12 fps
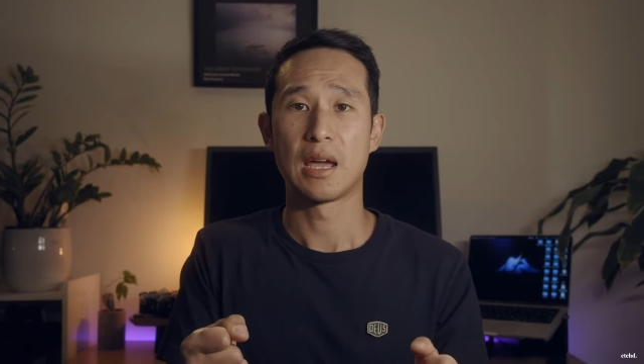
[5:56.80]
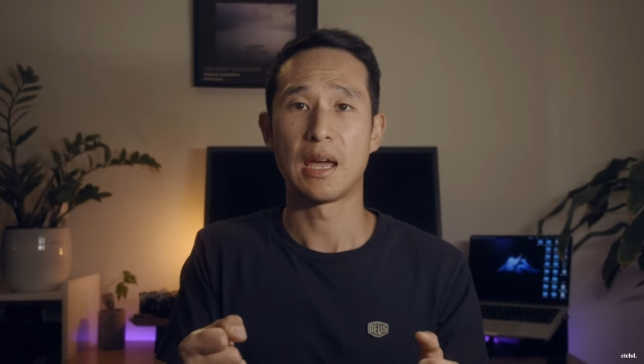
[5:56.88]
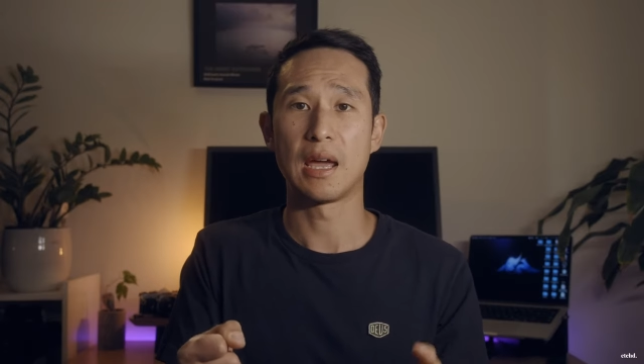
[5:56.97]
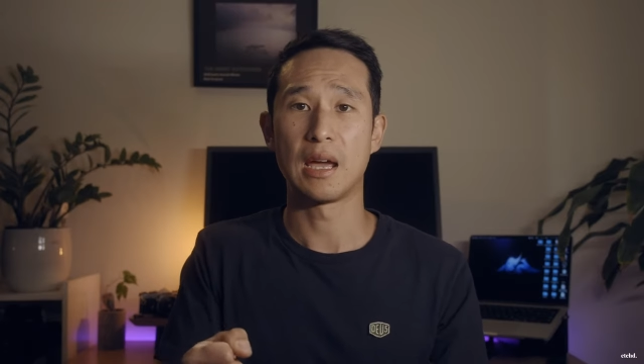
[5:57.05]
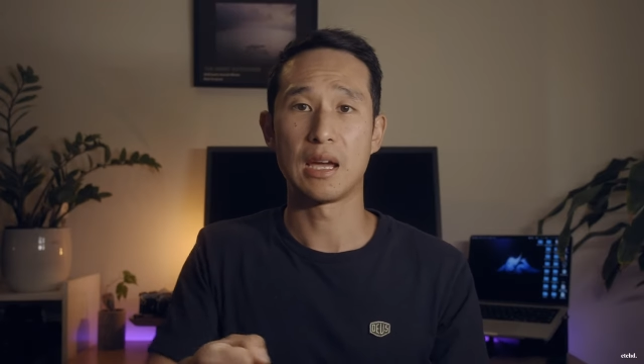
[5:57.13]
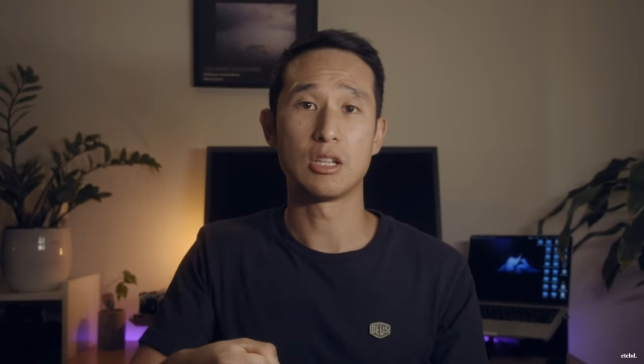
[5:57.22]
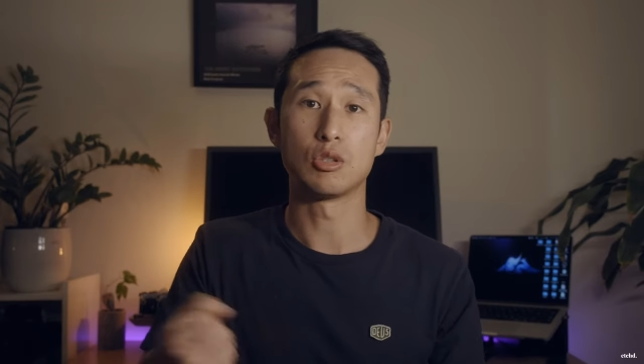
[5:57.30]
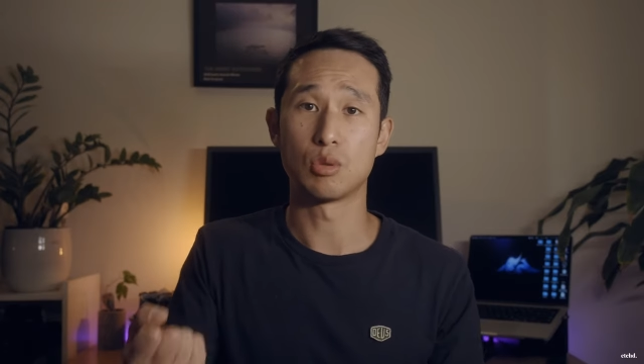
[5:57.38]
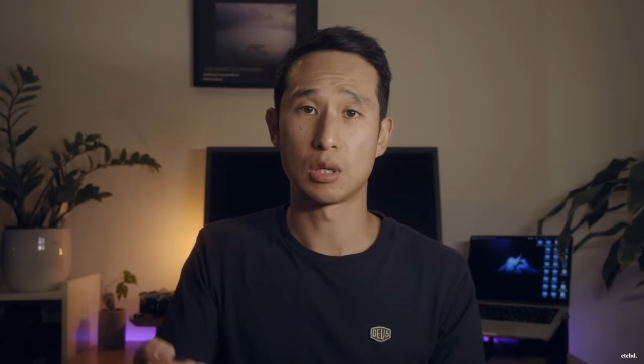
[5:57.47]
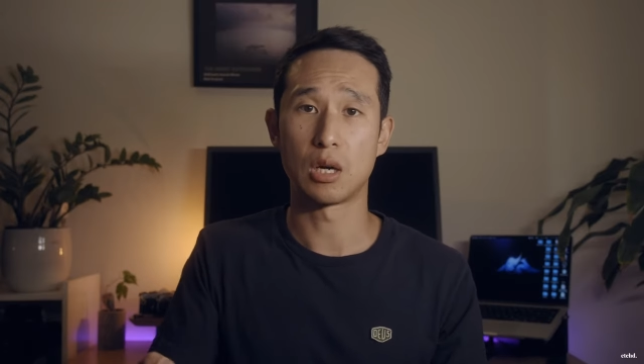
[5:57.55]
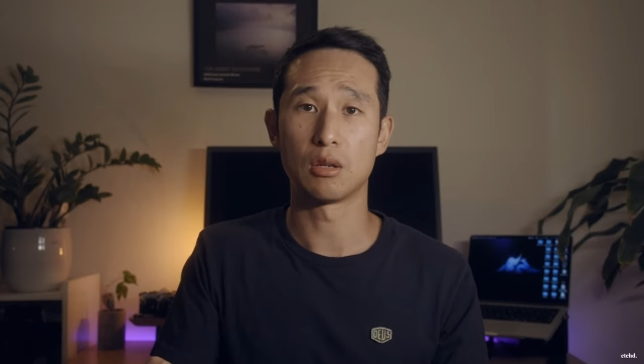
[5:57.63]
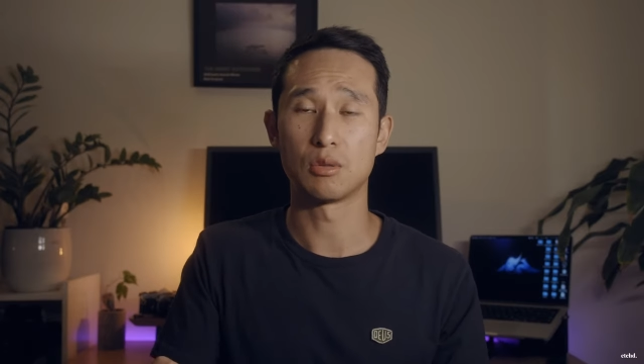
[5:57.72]
and you
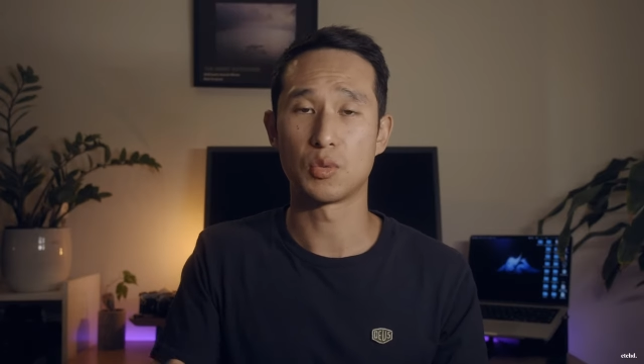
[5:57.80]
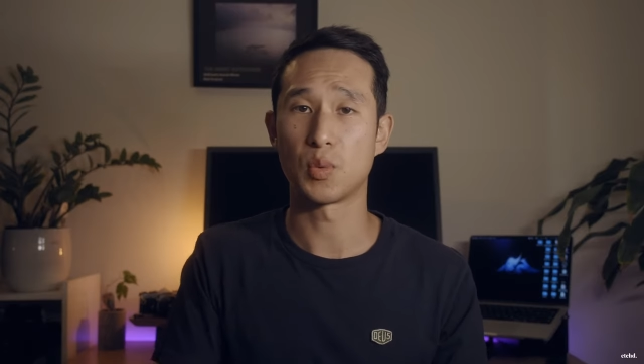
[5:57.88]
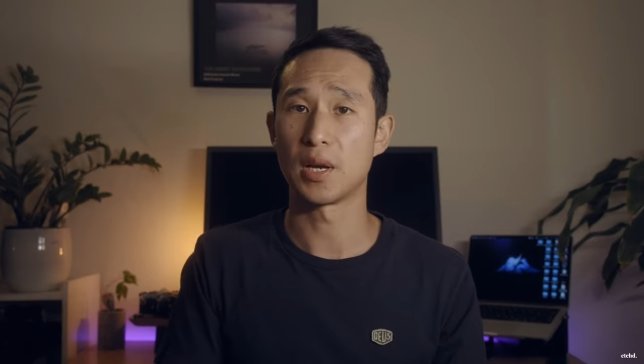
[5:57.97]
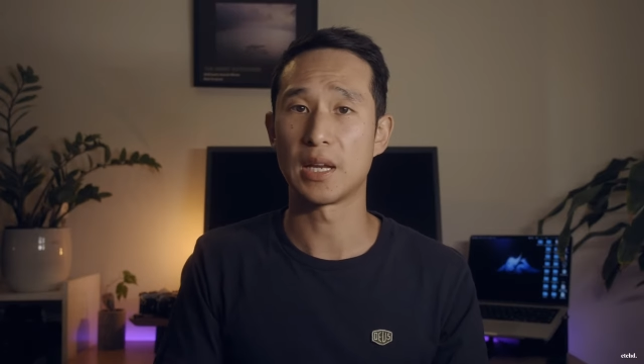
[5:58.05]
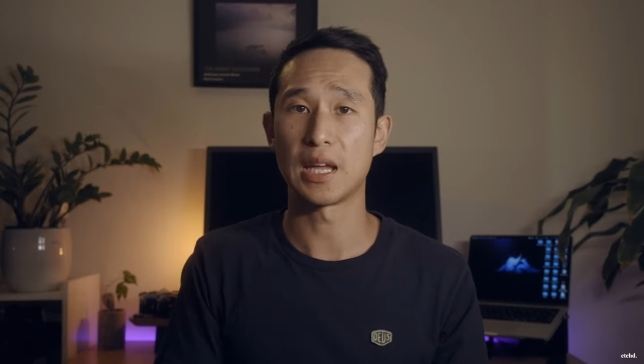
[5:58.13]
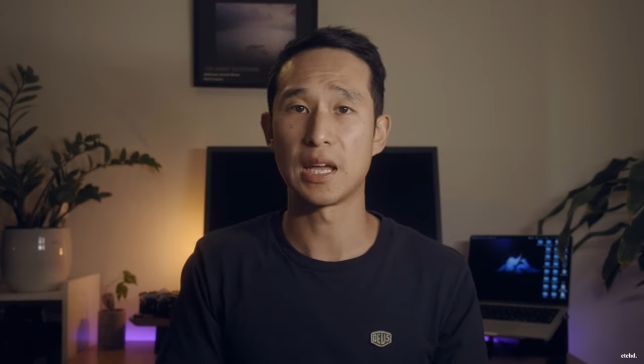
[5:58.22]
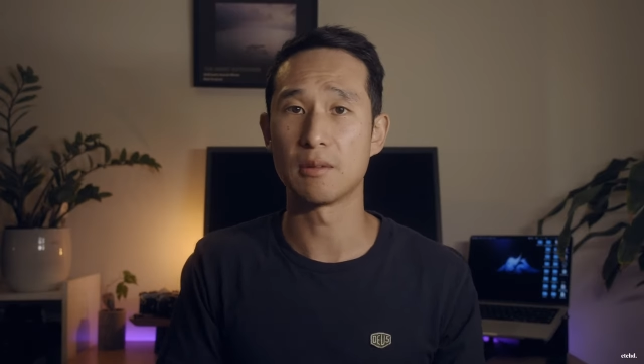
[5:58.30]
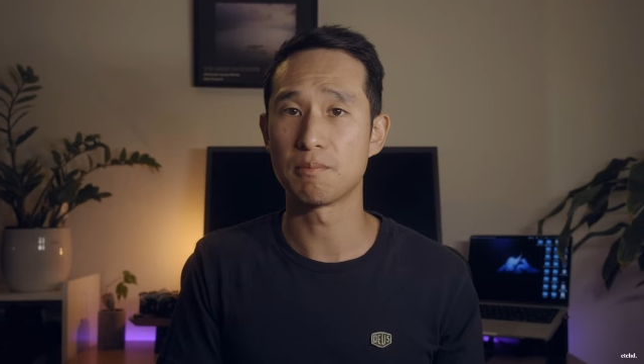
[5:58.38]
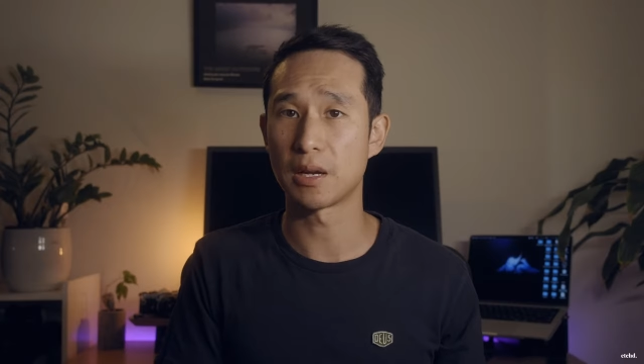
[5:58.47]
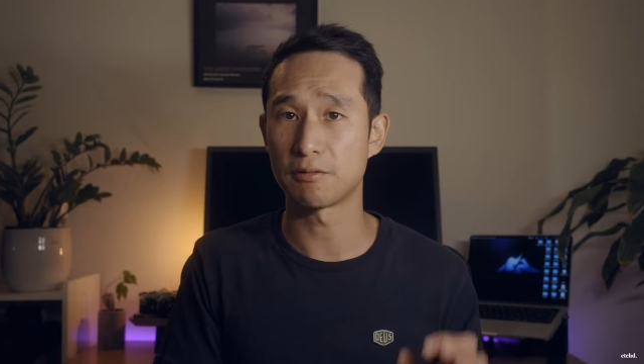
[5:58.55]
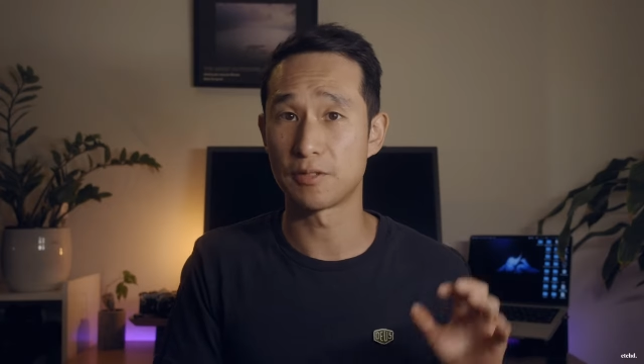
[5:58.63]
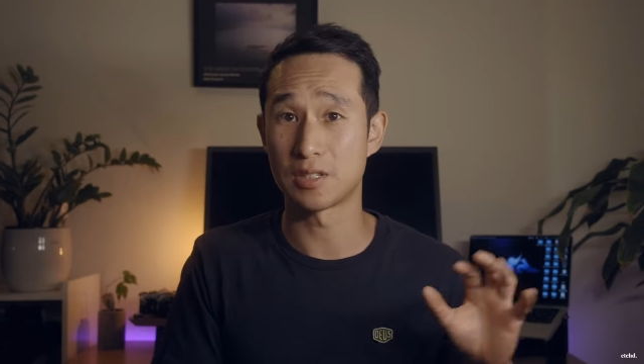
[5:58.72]
could hold it with one hand.
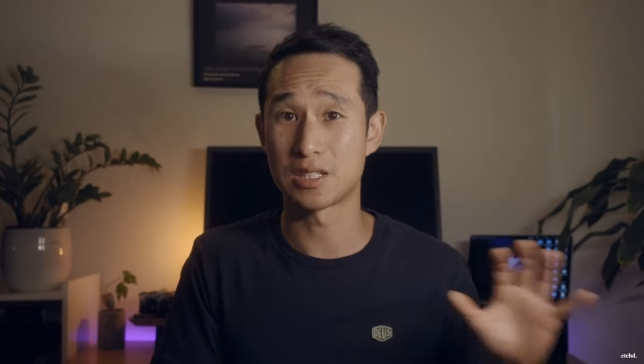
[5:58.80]
But for